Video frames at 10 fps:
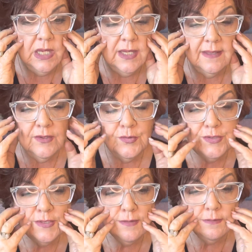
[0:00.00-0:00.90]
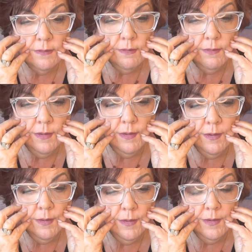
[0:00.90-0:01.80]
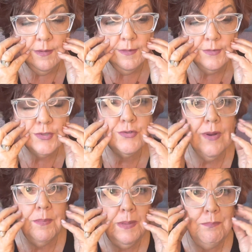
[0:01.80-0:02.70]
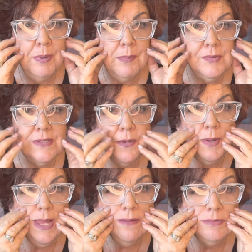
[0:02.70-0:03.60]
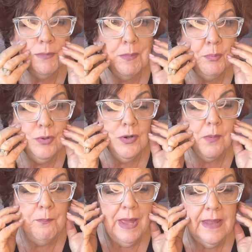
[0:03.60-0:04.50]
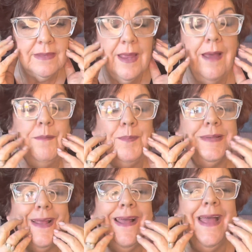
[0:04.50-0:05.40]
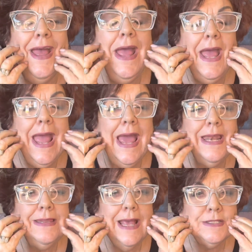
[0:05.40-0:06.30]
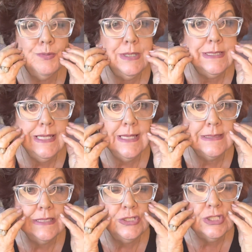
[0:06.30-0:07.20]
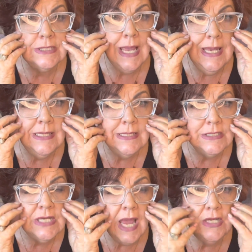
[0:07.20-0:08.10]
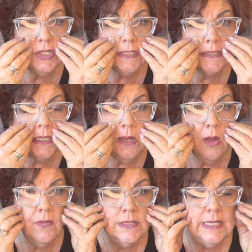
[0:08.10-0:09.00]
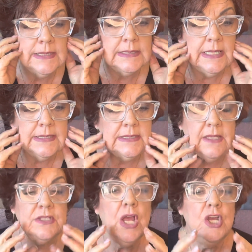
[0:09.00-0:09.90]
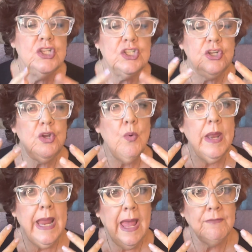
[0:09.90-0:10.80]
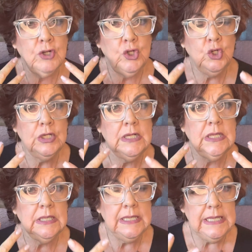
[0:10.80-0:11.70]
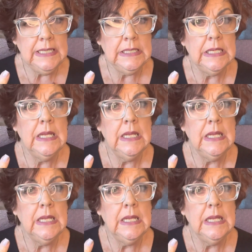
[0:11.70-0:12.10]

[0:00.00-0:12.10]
those scrubbing bubbles that we have that we put in our bathtub. And that's what it does. It just kind of is digesting all the dead skin cells. So you want to have a good, clean